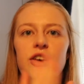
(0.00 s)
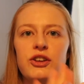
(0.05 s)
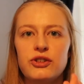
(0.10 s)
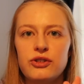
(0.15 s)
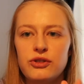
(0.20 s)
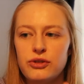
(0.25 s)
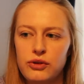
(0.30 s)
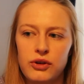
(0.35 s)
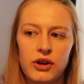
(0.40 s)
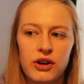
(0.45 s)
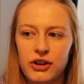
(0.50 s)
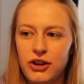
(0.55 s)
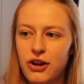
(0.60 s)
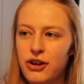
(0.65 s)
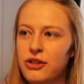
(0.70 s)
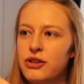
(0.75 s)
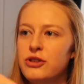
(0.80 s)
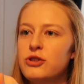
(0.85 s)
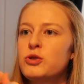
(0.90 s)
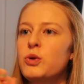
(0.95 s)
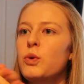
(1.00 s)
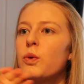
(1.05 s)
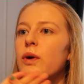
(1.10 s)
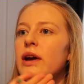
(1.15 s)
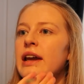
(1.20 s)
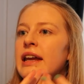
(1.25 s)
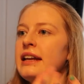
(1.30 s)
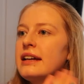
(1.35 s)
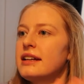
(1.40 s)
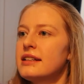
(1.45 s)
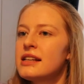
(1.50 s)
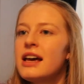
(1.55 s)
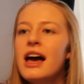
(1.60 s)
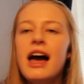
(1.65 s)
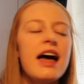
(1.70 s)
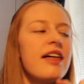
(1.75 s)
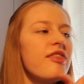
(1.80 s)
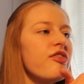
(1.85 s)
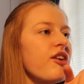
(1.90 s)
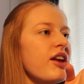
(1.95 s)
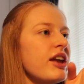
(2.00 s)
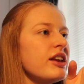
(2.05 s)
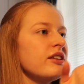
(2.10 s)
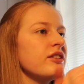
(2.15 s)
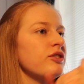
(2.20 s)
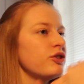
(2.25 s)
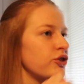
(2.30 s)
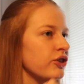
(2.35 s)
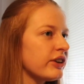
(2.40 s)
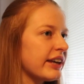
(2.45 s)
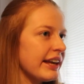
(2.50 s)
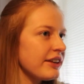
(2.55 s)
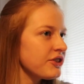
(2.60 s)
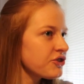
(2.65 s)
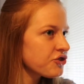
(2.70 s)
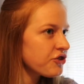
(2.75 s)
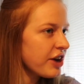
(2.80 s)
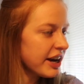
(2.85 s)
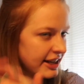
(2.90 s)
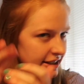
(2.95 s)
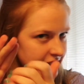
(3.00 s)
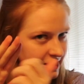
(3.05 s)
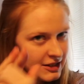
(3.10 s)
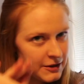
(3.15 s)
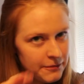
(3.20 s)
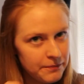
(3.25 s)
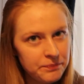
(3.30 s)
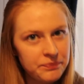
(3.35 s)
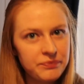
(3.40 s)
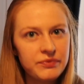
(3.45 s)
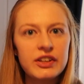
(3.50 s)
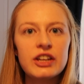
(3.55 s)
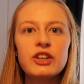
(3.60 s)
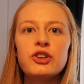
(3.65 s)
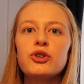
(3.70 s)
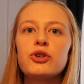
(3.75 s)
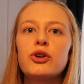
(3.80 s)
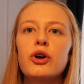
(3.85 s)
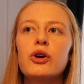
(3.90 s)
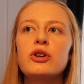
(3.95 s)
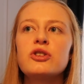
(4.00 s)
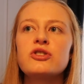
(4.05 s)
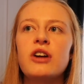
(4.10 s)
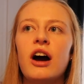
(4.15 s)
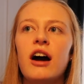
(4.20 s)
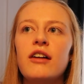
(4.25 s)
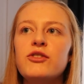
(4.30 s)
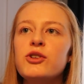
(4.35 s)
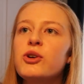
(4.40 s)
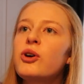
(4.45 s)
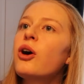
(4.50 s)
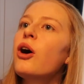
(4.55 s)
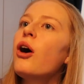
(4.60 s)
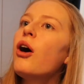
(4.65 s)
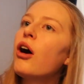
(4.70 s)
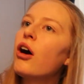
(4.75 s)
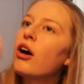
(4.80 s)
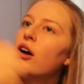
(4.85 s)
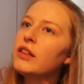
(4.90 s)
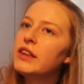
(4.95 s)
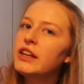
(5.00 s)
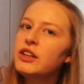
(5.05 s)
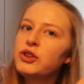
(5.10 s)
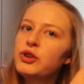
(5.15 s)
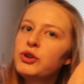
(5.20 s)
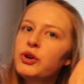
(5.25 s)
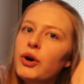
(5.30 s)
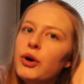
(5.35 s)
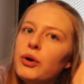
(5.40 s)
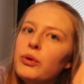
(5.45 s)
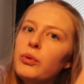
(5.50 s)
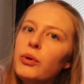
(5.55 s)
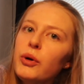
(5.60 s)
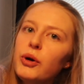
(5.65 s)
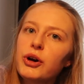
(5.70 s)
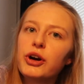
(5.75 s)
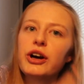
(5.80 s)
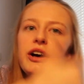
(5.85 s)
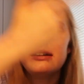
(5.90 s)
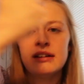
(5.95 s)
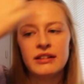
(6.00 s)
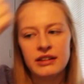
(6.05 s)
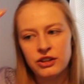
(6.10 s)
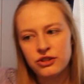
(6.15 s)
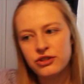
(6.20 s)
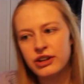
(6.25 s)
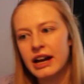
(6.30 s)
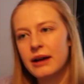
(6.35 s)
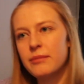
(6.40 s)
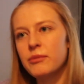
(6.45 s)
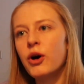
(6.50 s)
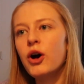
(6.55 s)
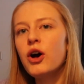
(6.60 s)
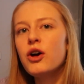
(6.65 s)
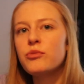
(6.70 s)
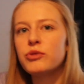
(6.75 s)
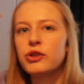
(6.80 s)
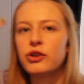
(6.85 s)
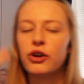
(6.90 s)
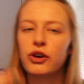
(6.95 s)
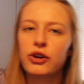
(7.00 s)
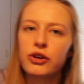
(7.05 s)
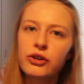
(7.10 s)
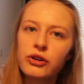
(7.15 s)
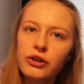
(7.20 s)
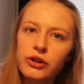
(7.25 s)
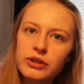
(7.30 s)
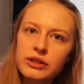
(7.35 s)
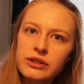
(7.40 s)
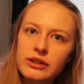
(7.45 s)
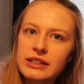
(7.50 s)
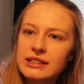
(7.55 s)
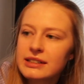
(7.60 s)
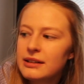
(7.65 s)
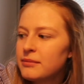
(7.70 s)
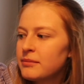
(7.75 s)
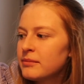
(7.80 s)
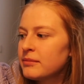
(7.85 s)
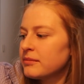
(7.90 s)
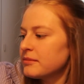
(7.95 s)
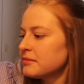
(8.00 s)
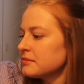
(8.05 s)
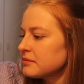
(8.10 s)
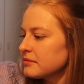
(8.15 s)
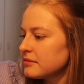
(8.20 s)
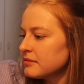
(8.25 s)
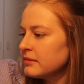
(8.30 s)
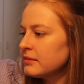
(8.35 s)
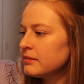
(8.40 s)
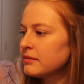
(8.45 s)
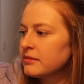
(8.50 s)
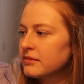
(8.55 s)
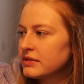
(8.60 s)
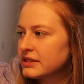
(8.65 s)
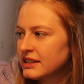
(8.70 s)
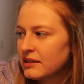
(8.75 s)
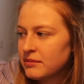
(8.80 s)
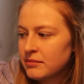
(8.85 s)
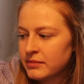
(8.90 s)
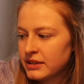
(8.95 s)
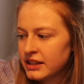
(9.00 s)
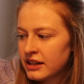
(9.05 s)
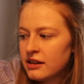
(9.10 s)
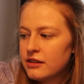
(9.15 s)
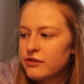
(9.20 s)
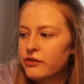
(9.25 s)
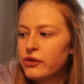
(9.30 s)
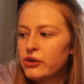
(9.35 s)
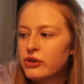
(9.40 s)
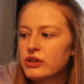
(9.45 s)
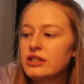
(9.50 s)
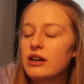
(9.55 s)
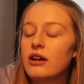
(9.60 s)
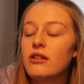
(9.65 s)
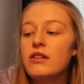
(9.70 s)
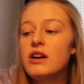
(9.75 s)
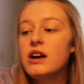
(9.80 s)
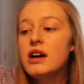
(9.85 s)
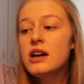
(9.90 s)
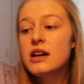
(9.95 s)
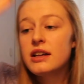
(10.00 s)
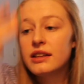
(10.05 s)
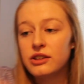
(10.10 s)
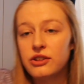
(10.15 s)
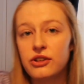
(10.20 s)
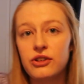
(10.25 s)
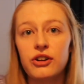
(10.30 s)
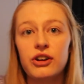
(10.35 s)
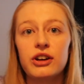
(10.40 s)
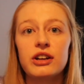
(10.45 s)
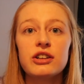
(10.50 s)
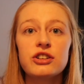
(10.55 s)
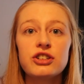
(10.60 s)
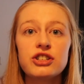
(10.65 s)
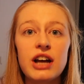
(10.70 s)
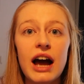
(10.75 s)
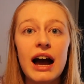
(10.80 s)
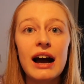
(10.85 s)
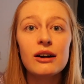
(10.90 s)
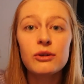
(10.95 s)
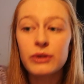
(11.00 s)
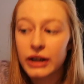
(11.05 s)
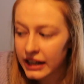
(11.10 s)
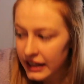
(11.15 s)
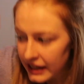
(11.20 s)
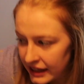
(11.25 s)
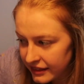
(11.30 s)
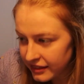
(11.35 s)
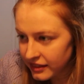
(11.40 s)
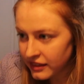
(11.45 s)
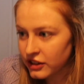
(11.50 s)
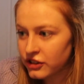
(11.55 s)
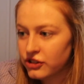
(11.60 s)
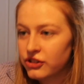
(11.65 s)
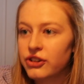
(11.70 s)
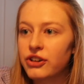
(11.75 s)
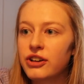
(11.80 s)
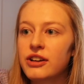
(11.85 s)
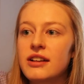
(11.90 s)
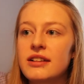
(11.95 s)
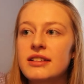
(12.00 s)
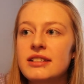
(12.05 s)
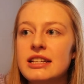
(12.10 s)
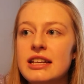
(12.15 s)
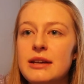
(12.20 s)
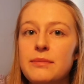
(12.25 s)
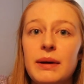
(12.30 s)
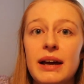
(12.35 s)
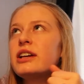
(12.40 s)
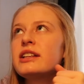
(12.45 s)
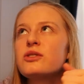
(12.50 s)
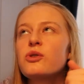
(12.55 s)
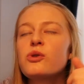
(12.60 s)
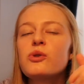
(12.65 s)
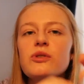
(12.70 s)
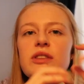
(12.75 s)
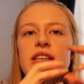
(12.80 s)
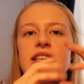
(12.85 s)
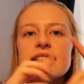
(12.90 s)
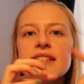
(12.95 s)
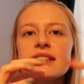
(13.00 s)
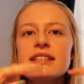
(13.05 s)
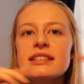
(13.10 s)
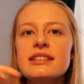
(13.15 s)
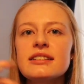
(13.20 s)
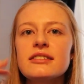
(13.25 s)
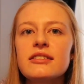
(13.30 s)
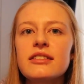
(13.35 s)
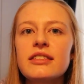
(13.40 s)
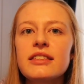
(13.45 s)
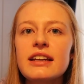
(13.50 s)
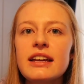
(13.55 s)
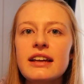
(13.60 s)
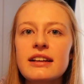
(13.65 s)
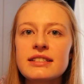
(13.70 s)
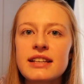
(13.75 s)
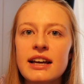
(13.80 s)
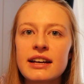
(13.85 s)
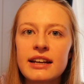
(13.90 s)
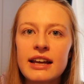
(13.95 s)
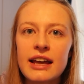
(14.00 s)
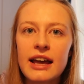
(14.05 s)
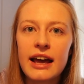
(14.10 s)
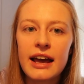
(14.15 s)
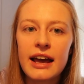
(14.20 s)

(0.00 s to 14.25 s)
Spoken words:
you go to the toilet, then you get dressed, then you go and drive your car, then you go work, then you come home, you go to cook some dinner for yourself, you go to shower, and then you go to sleep. It's all these little things that